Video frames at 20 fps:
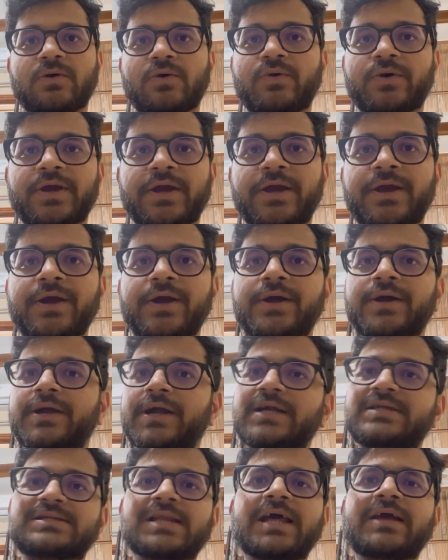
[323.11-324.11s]
Okay,
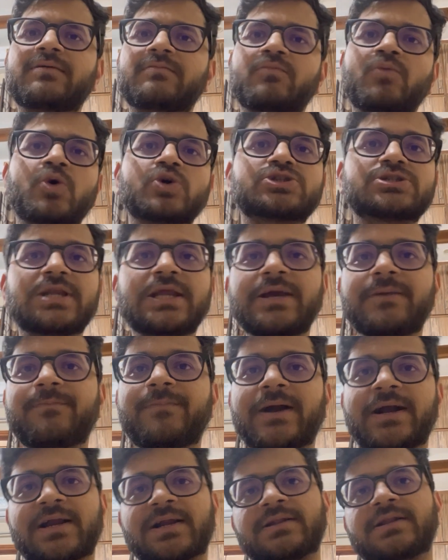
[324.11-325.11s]
it's like mostly
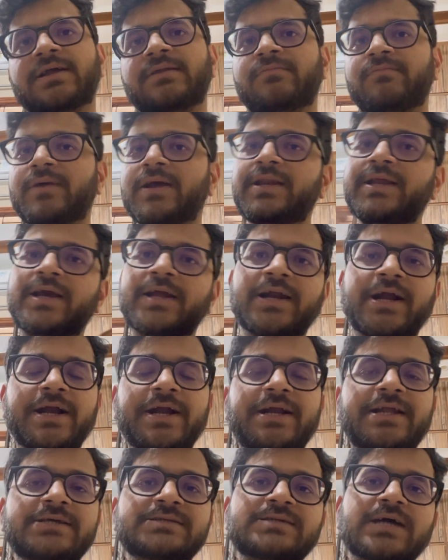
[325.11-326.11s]
better than many
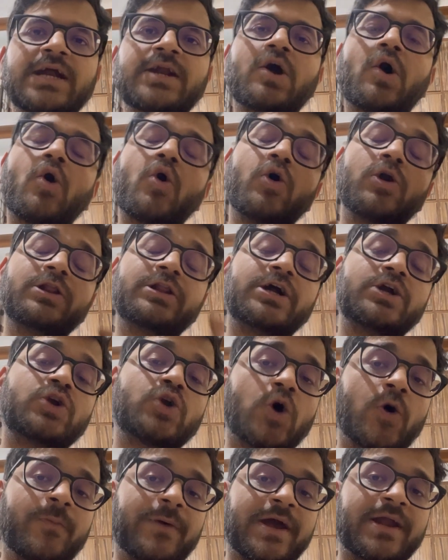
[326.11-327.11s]
NITs and all the
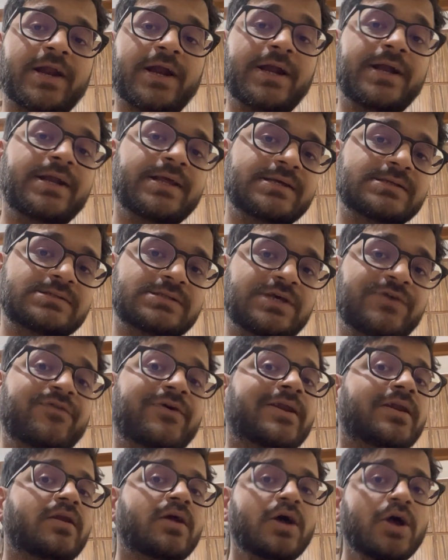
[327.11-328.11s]
top NITs,
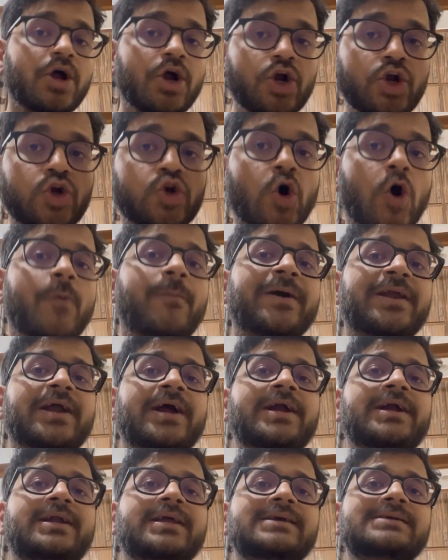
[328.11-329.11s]
even top
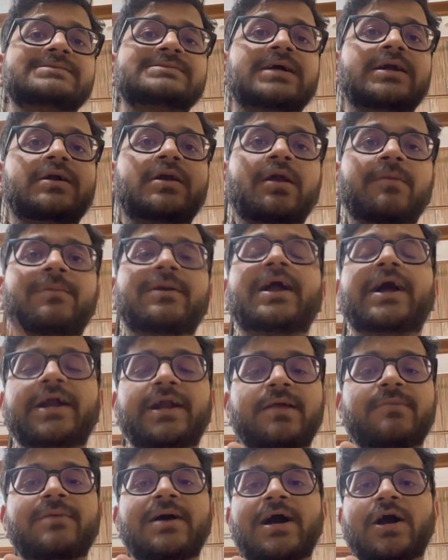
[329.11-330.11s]
NITs and
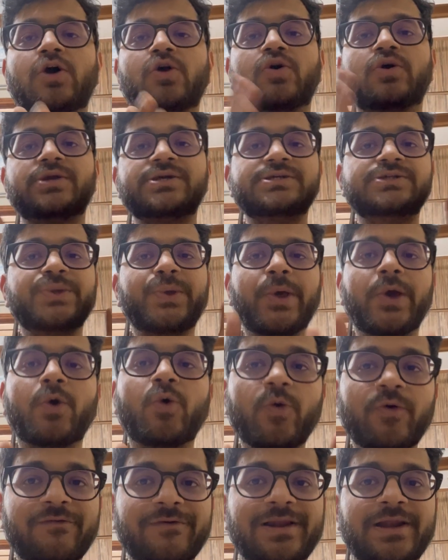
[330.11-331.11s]
IIIT Bangalore is
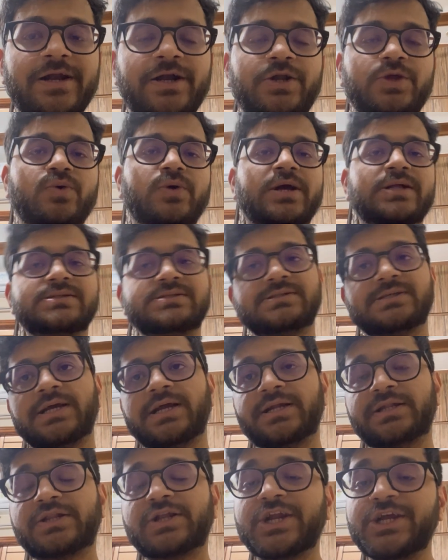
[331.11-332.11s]
equivalent. You can
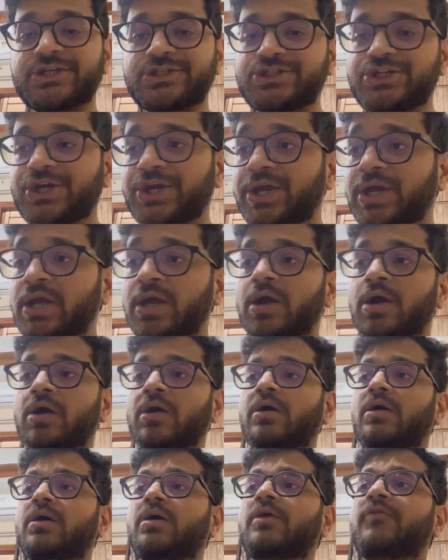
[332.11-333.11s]
say Trichy,
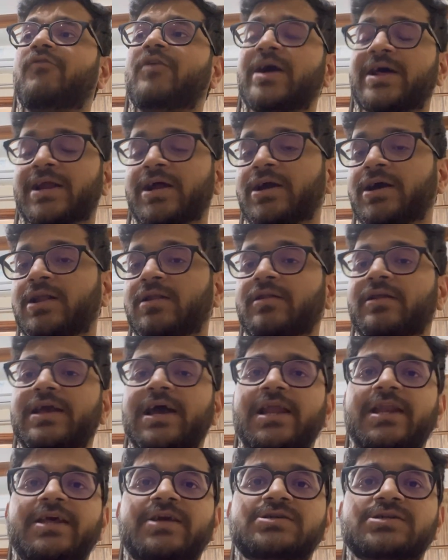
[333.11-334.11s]
Warangal,
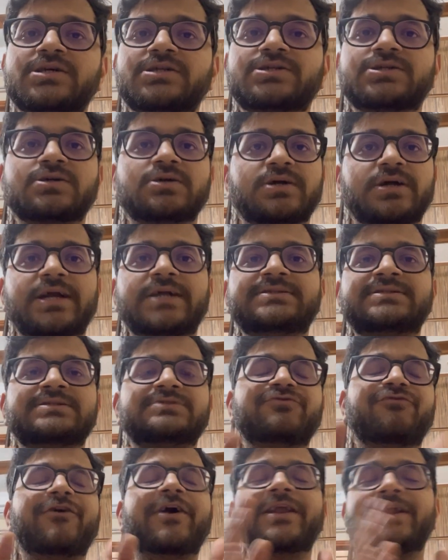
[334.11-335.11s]
Calicut, it's
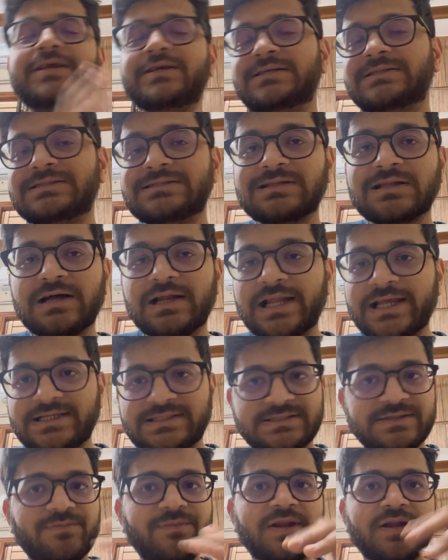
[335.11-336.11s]
very
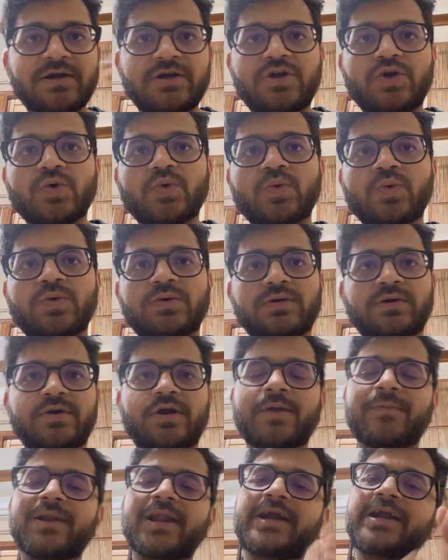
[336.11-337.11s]
like similar to
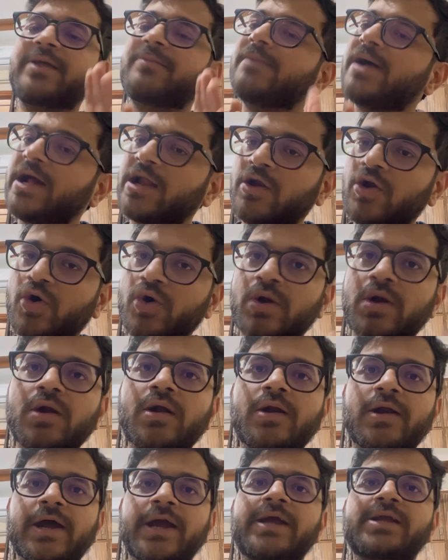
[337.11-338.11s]
IIIT Bangalore,
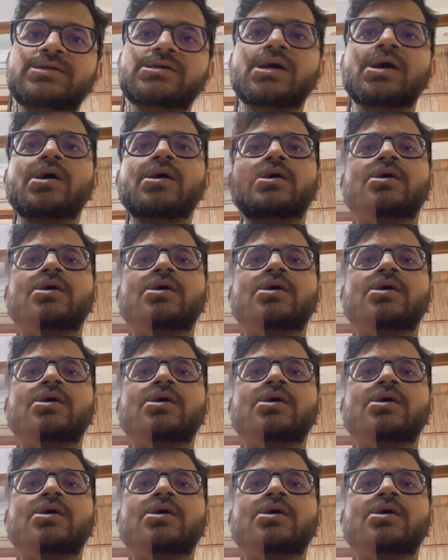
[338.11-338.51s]
right?